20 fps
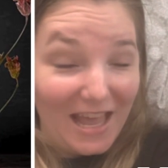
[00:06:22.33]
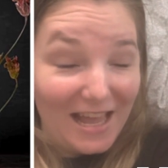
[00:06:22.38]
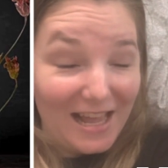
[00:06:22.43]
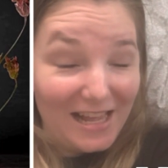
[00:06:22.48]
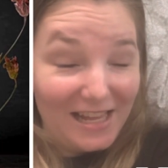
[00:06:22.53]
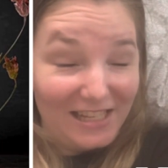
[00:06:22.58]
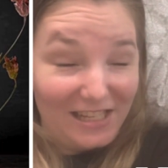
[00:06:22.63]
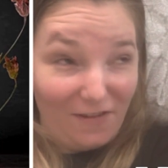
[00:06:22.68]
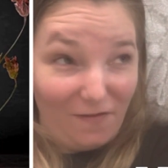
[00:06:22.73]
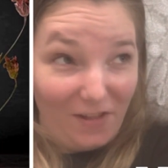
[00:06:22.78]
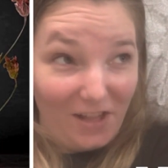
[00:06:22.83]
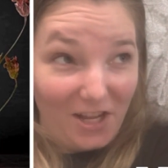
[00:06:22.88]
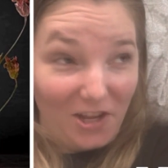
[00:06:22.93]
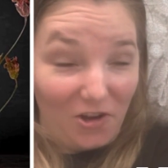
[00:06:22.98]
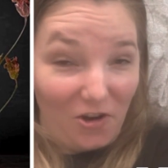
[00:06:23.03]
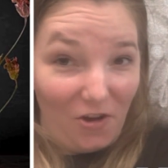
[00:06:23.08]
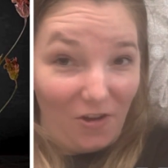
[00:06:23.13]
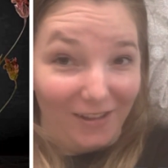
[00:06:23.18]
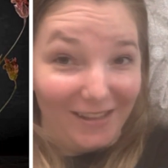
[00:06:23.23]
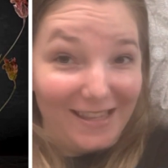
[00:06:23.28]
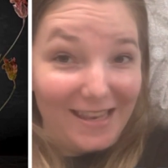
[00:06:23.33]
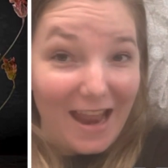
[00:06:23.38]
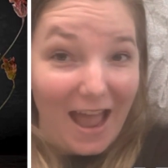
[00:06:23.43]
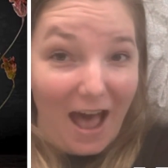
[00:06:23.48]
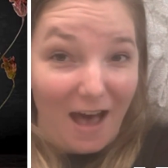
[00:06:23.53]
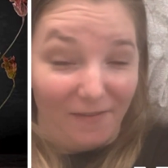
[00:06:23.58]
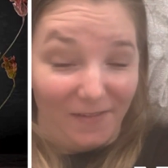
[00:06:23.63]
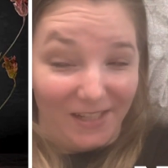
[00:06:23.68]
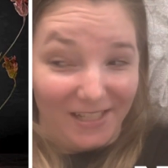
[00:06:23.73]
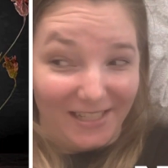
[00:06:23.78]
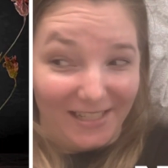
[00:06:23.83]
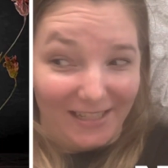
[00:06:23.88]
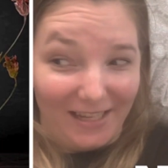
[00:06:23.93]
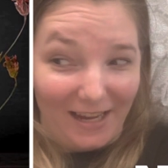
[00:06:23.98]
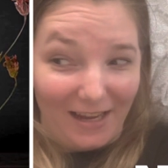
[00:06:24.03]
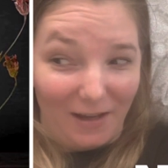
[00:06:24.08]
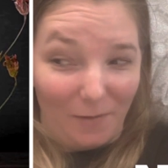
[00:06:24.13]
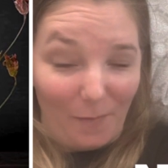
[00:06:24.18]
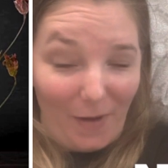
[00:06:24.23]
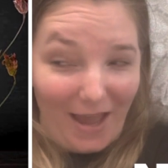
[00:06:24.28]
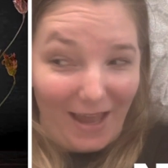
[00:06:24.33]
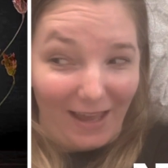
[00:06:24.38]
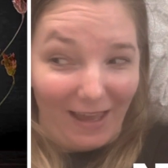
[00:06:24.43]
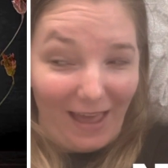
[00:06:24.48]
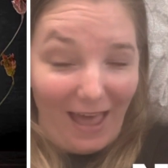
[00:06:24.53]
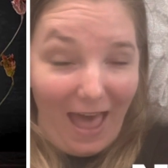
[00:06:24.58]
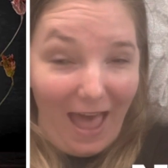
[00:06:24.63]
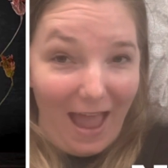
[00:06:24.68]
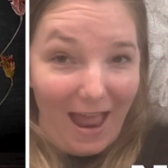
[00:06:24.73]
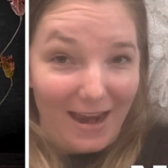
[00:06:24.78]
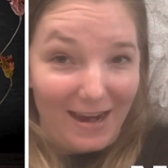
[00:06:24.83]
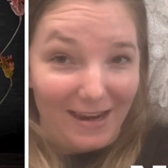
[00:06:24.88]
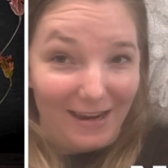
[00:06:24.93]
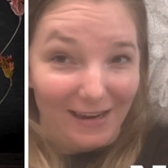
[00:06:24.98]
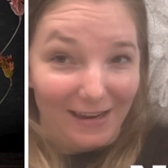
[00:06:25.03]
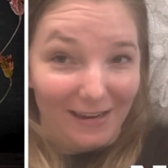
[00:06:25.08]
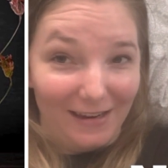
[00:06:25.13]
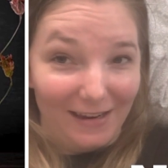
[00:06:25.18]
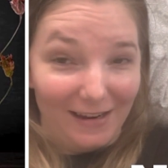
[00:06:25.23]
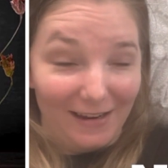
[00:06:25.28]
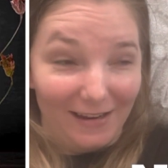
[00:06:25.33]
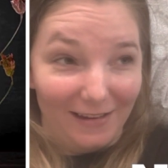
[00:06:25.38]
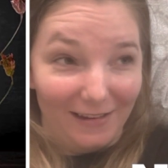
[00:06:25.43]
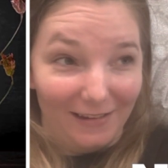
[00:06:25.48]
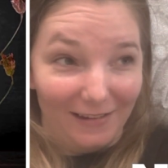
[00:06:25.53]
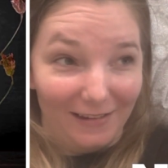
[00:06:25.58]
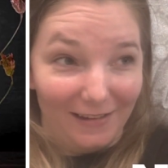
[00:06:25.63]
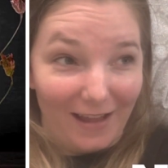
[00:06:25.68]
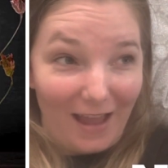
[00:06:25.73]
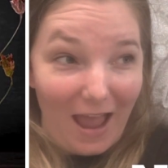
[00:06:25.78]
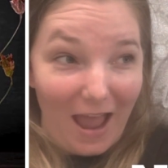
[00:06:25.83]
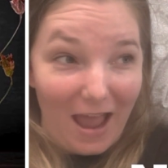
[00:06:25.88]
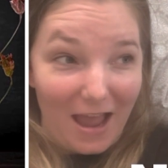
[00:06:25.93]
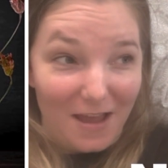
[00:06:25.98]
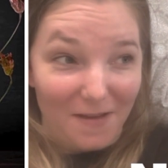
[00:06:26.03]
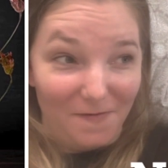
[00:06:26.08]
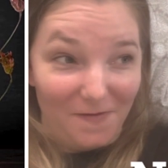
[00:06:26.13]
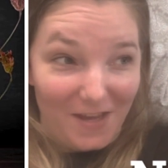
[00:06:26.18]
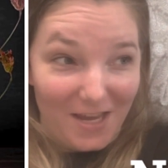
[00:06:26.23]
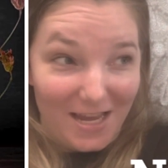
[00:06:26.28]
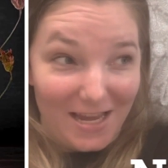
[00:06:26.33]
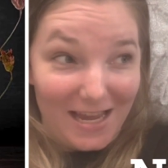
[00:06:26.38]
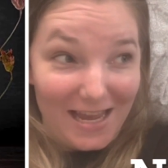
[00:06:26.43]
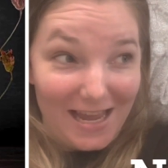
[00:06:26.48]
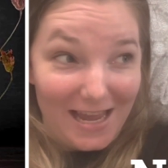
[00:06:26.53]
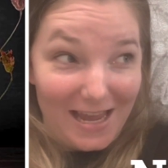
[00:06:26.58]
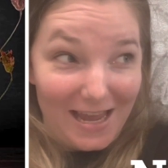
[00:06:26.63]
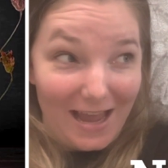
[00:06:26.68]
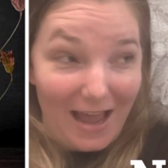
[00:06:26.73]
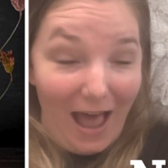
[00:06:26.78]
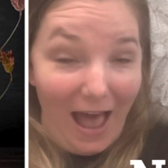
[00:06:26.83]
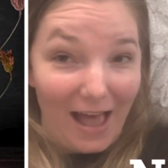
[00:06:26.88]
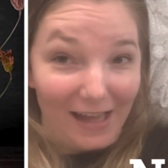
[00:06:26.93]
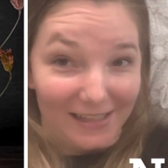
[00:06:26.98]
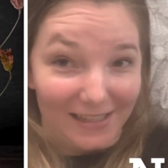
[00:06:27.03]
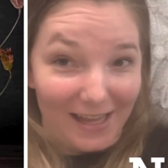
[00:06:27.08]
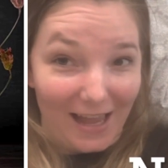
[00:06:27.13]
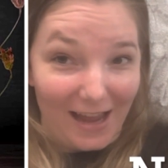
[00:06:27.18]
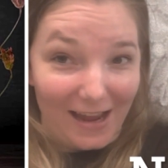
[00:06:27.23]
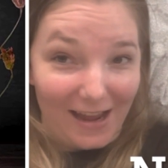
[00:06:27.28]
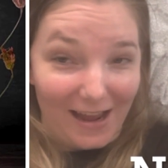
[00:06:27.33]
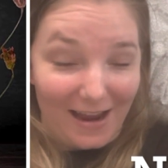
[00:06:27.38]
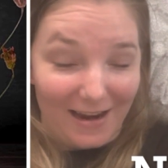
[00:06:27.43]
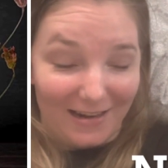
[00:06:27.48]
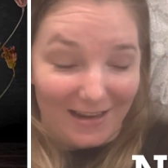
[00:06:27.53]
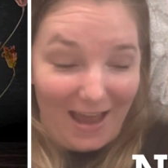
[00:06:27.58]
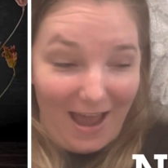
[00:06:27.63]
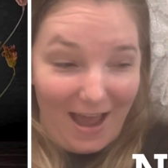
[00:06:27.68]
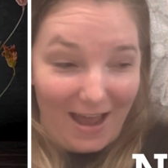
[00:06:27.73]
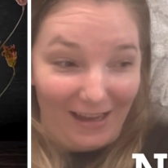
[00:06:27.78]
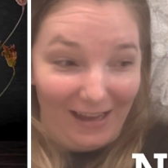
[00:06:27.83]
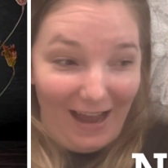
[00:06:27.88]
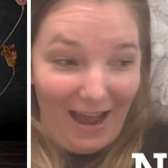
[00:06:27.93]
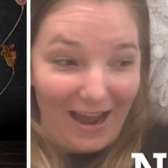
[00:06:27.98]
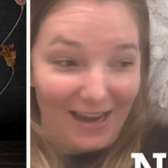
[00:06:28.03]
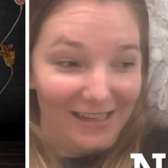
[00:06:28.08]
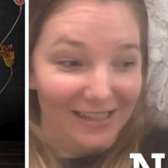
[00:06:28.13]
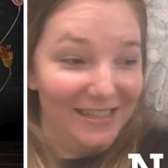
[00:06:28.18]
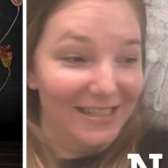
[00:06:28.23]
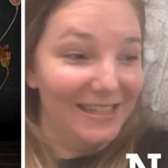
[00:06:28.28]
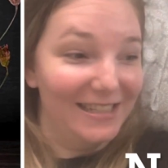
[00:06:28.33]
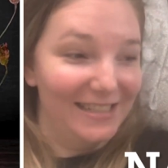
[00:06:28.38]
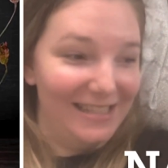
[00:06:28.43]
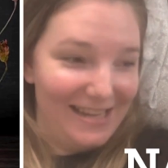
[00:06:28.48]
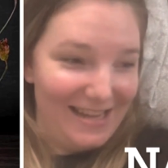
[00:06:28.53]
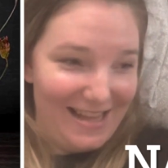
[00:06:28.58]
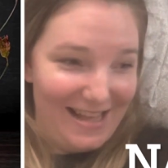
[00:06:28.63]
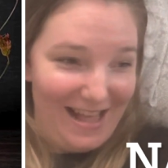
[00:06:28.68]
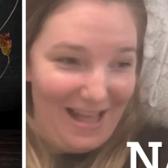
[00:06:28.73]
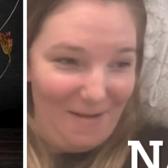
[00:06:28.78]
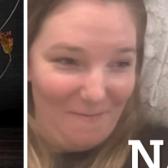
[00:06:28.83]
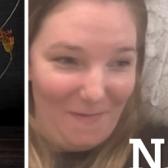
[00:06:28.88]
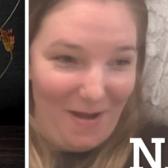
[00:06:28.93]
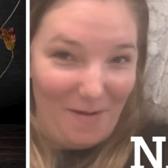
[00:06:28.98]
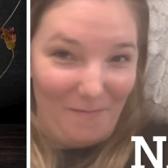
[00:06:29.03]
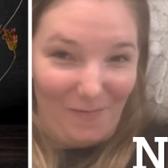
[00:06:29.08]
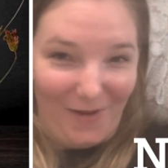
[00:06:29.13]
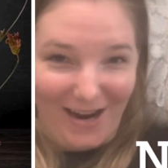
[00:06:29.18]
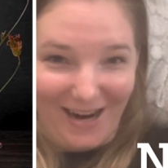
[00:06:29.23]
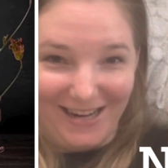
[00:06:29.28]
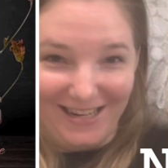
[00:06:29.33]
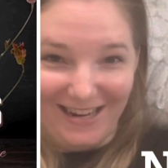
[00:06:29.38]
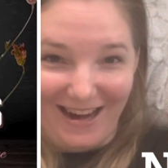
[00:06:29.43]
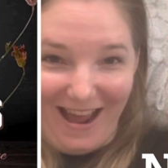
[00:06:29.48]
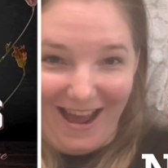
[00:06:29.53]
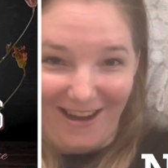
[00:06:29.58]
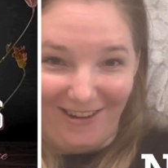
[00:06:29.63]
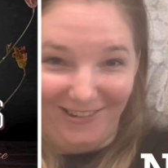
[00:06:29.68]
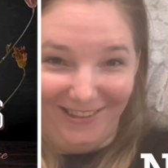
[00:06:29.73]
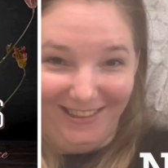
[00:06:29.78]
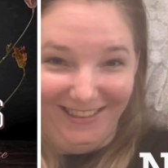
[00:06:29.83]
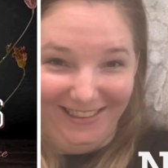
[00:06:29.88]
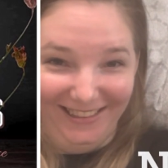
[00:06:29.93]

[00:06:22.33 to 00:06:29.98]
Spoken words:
It's definitely called Navesink Bank. NAVESINK. I can see it in my mind now.